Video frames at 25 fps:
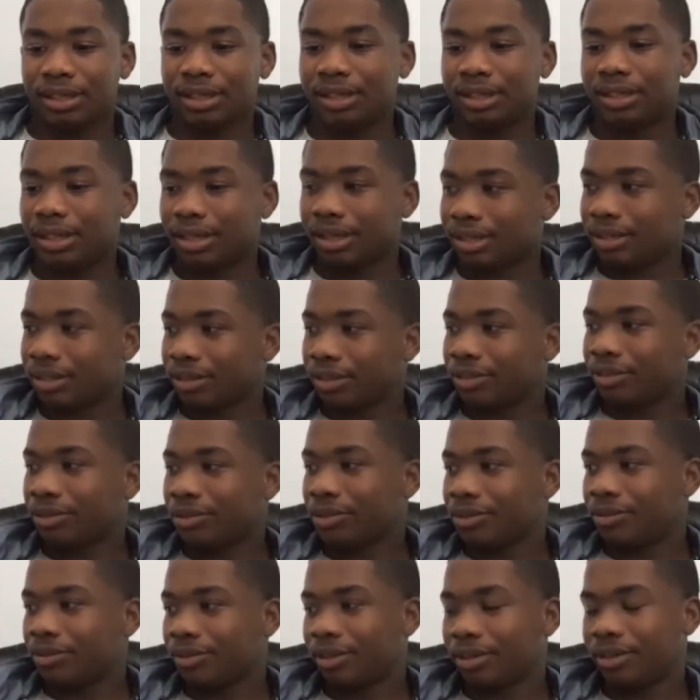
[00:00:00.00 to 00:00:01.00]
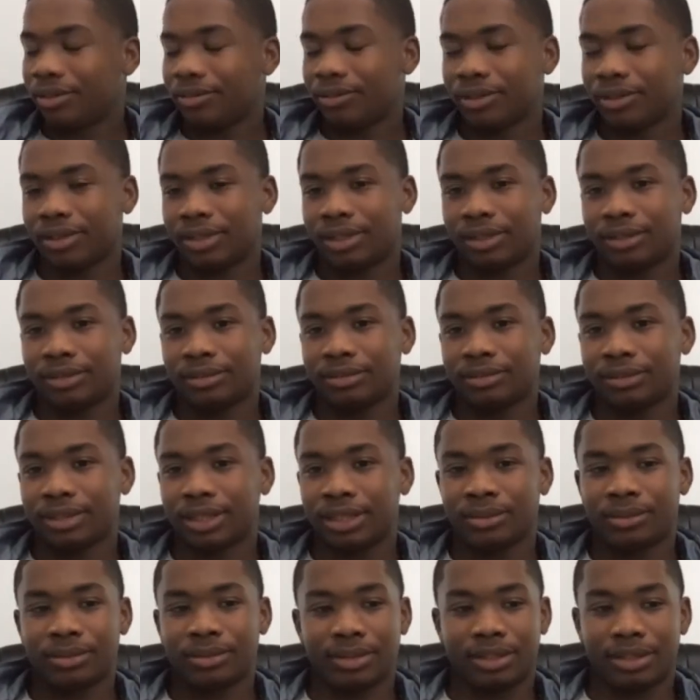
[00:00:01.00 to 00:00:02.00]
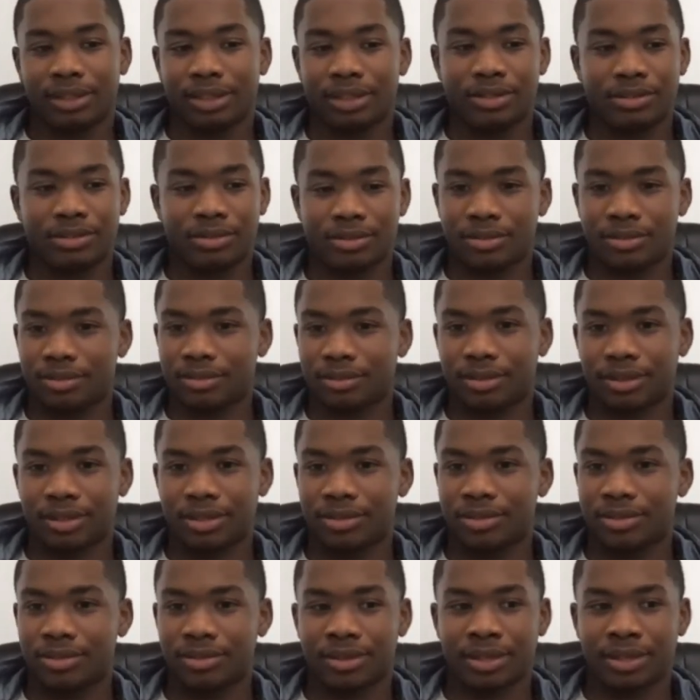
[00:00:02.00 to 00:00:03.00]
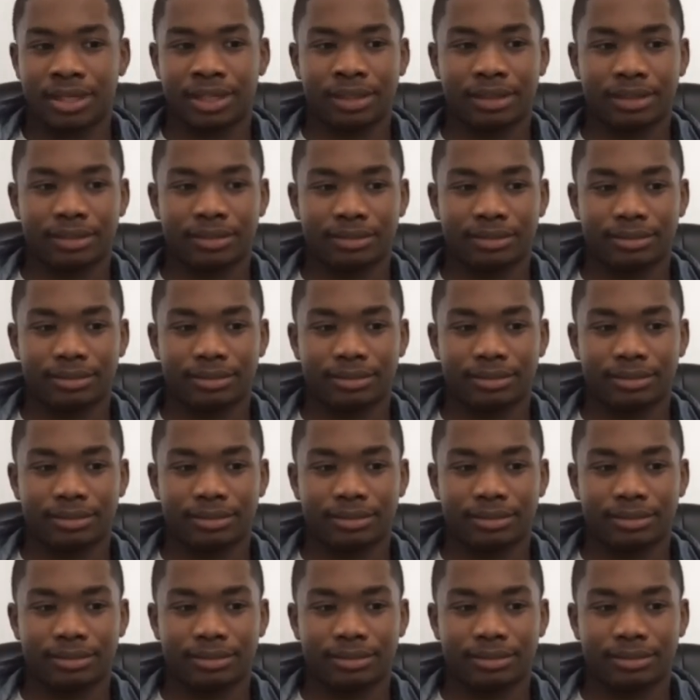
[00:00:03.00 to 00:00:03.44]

think that concludes the interview, though. That was this was this was great.